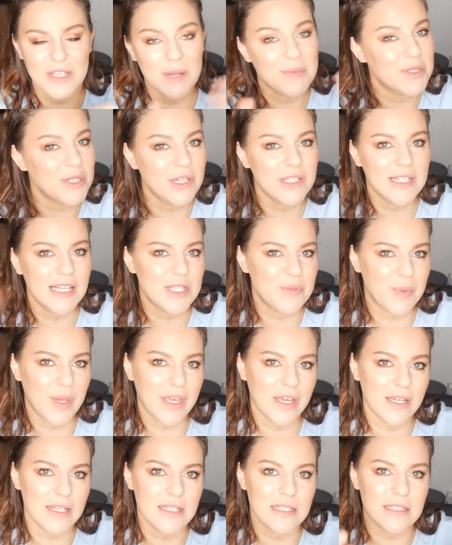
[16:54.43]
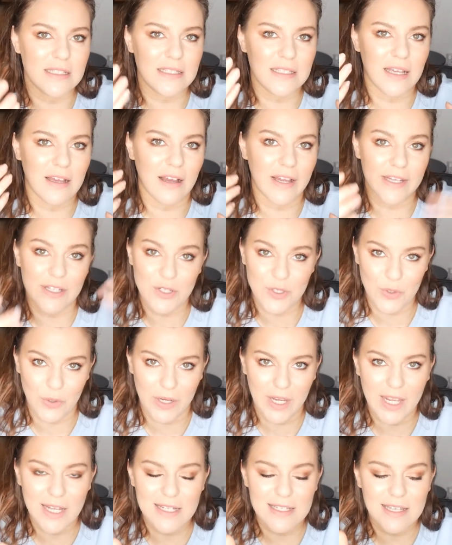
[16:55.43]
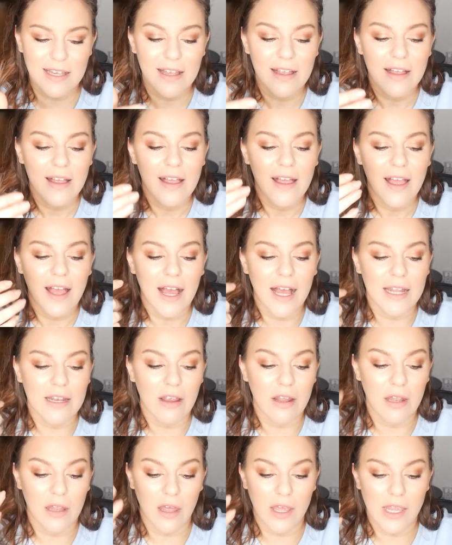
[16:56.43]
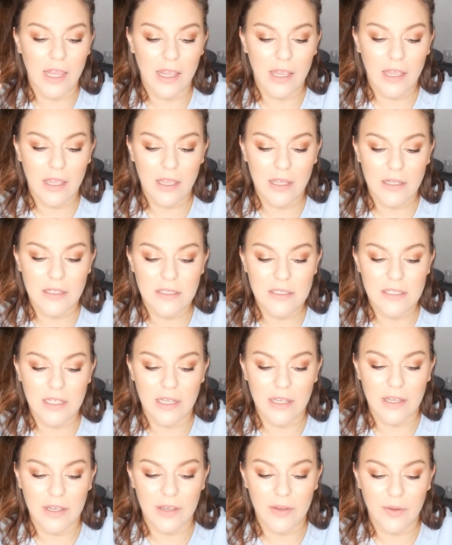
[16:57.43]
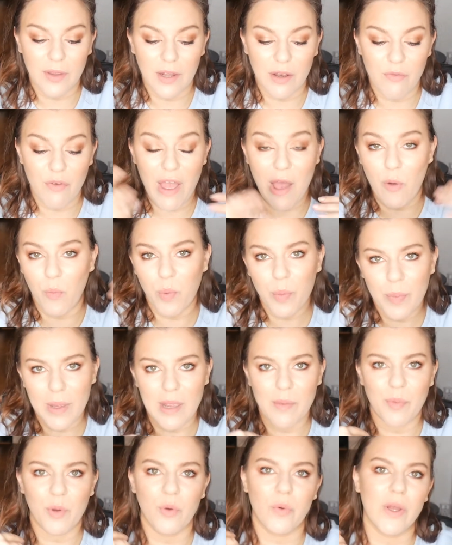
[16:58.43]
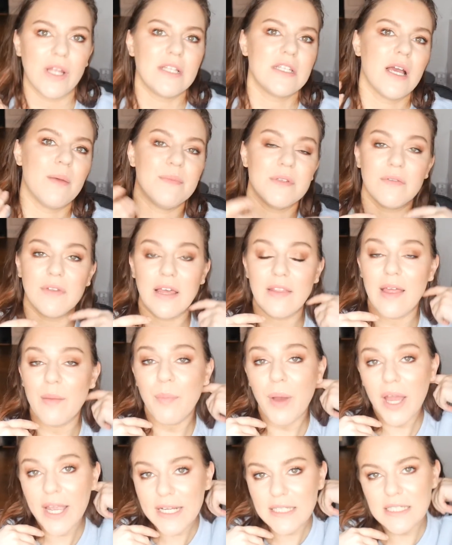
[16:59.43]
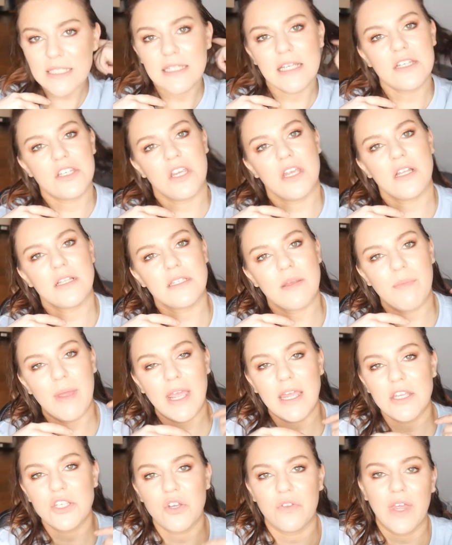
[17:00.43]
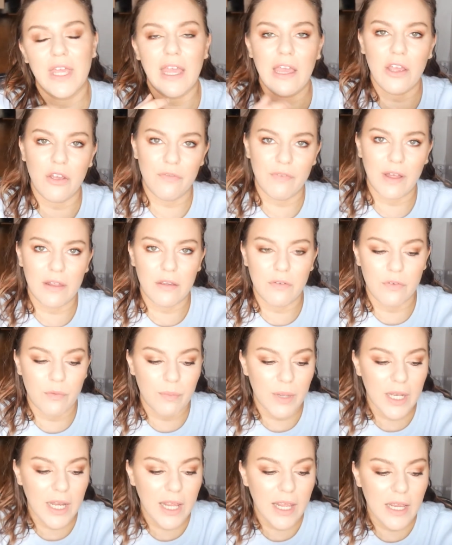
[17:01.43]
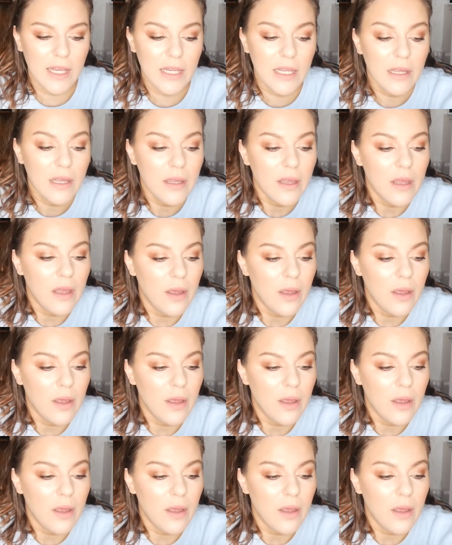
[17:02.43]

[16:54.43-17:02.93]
I'm doing this because I enjoy it and I like to kind of help people in terms of like their buying decisions and making sure they get good value for money.